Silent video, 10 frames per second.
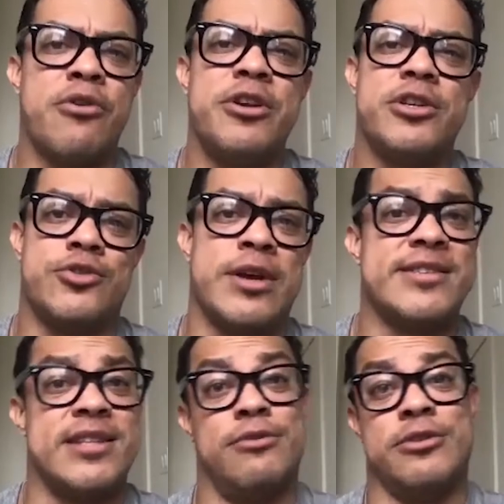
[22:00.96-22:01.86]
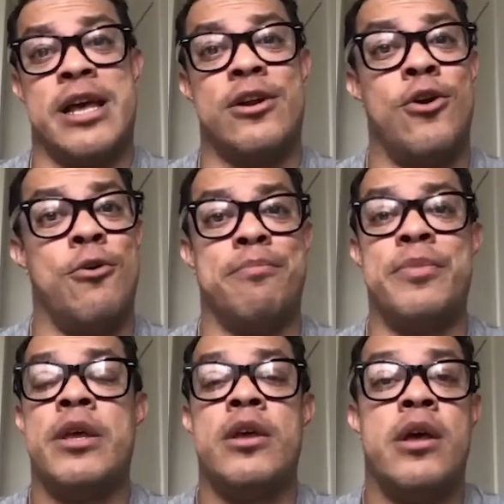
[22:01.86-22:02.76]
How are your stress levels at
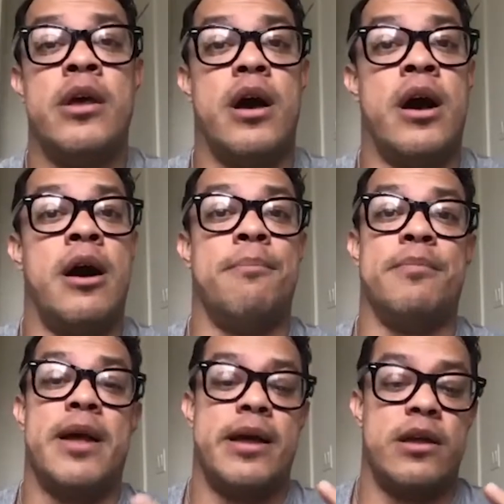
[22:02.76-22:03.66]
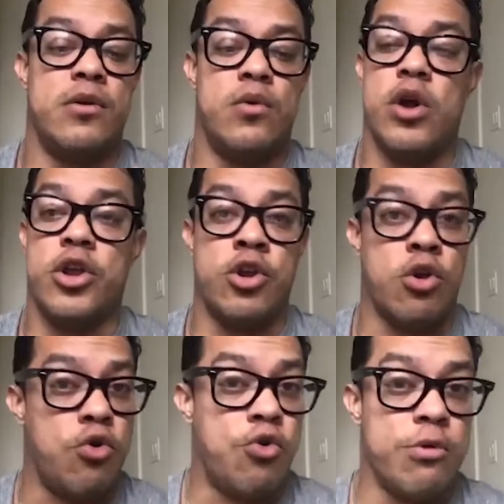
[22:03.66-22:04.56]
home? um,
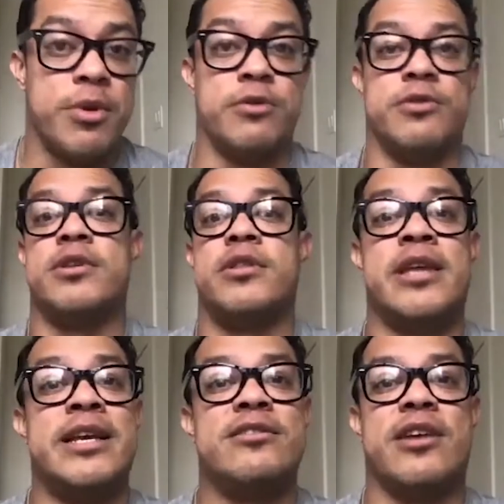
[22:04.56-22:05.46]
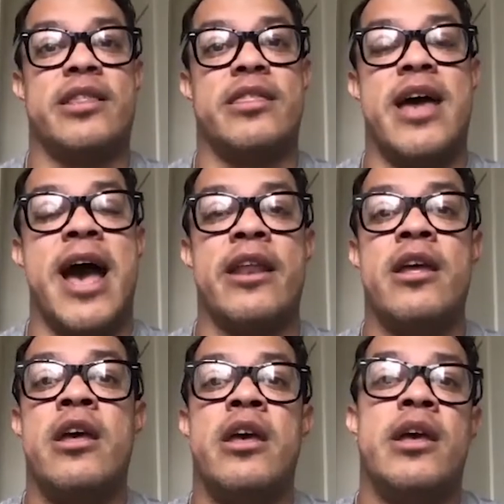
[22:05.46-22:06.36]
your hormones, things like
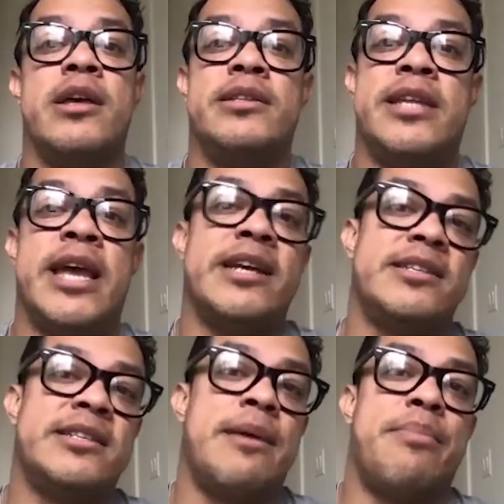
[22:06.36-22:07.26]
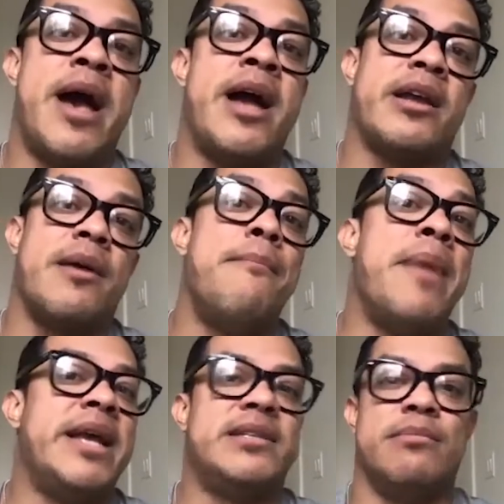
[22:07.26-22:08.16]
that. Take a step back,
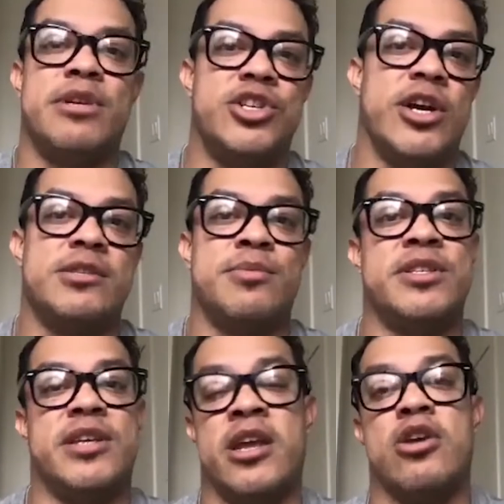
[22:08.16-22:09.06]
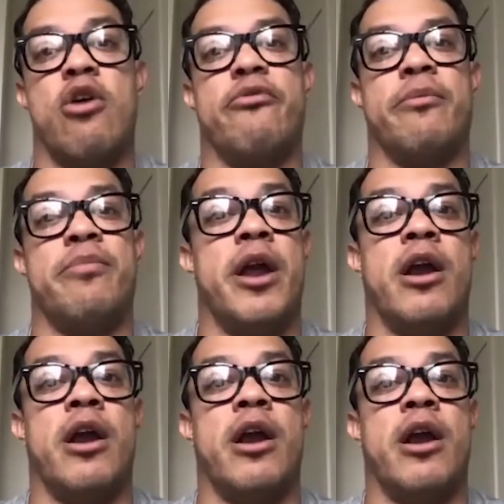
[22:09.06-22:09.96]
make some adjustments, and go from
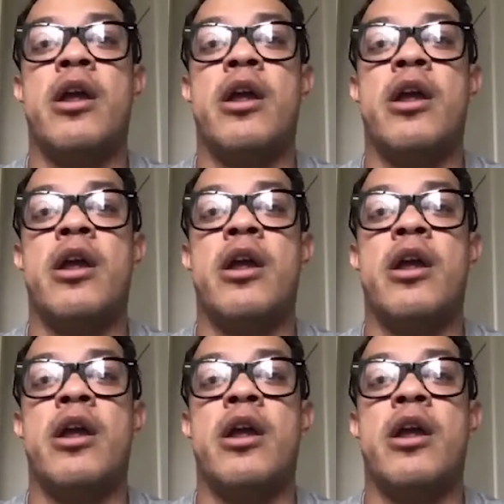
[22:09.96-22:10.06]
there.